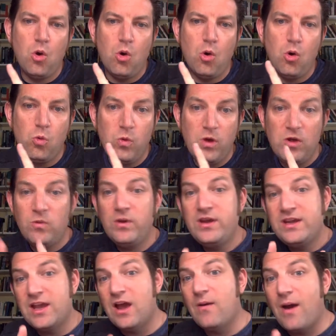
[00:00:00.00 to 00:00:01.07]
Or will we
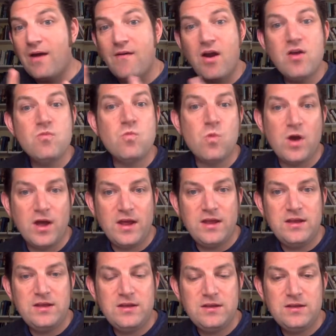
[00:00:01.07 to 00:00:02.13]
go our own
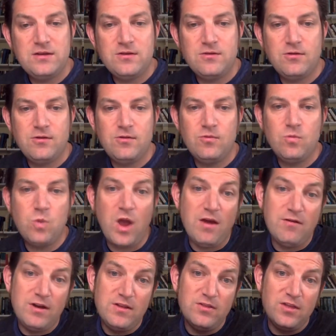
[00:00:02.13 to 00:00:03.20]
way,
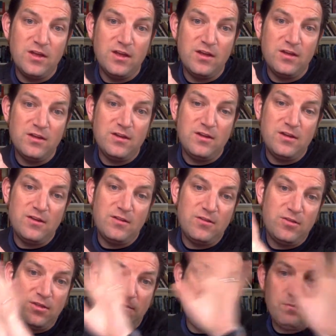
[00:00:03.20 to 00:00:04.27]
wearing the
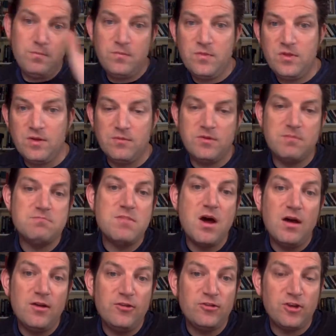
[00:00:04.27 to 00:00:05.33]

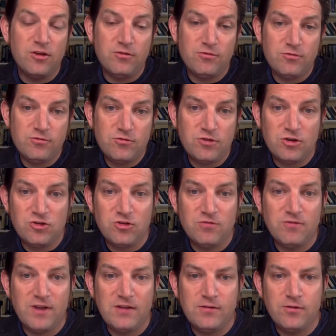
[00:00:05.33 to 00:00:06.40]
mask of Christian
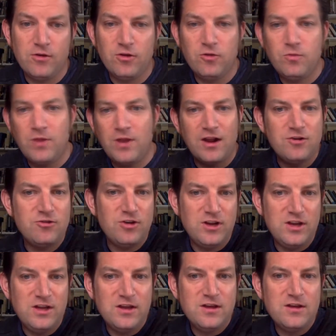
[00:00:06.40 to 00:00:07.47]
faithfulness, but
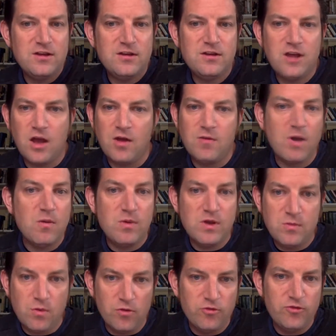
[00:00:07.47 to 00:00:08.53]
actually going where we
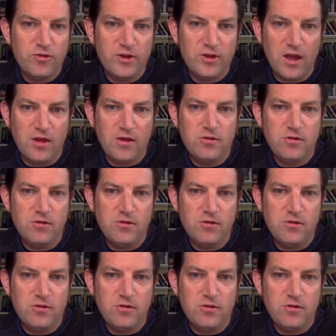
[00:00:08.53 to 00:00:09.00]
want to go?